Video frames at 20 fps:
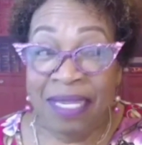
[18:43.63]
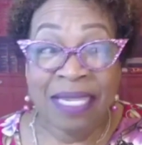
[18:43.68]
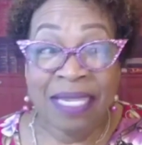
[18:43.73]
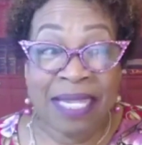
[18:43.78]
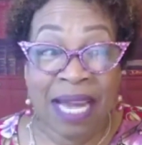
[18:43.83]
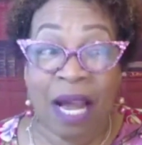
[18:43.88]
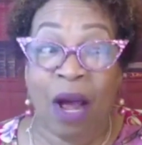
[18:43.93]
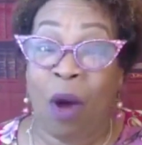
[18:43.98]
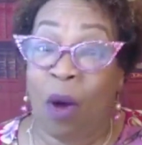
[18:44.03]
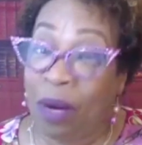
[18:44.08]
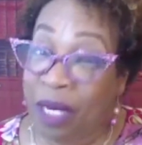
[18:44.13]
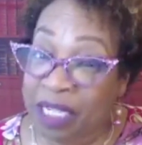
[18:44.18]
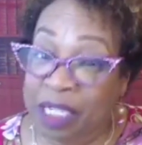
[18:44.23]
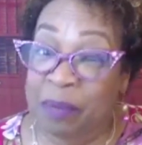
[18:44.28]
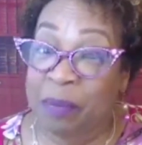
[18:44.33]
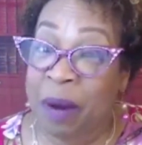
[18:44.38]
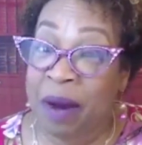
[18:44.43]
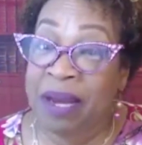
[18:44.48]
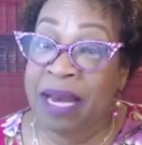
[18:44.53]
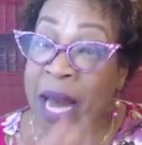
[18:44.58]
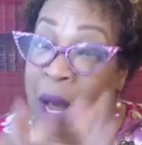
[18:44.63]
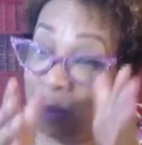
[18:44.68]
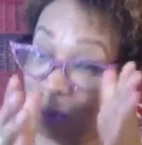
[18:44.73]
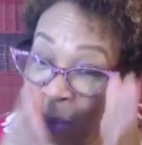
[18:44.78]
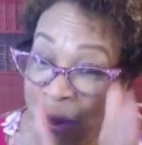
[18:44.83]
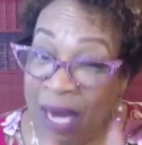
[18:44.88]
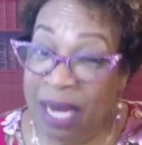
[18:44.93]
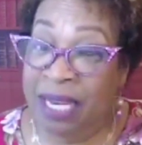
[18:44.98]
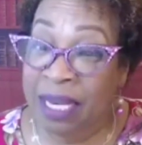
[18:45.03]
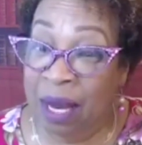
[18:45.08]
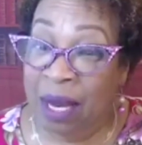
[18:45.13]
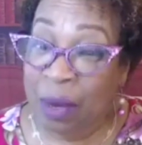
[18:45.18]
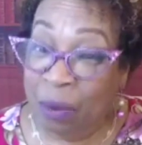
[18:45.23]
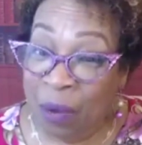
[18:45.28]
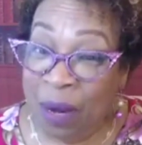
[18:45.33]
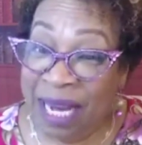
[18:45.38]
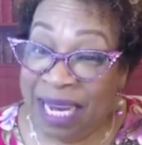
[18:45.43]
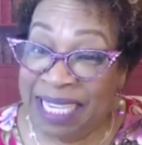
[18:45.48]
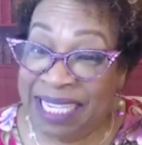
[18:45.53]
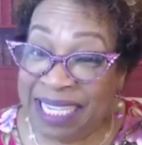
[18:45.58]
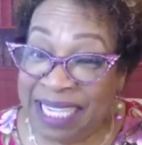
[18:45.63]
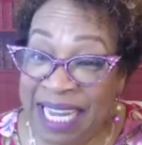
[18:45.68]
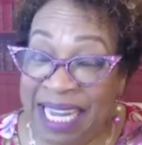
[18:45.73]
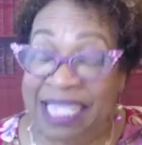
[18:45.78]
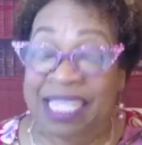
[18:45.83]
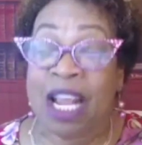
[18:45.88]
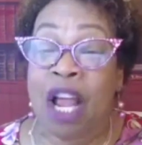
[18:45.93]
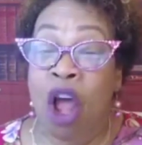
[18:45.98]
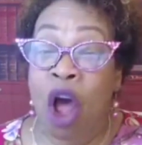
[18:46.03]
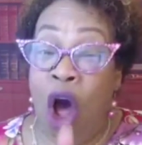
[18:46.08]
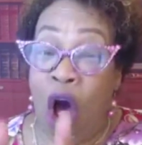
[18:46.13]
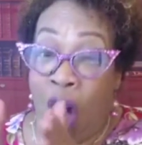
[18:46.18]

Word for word: Say, Holy Spirit, now when is this?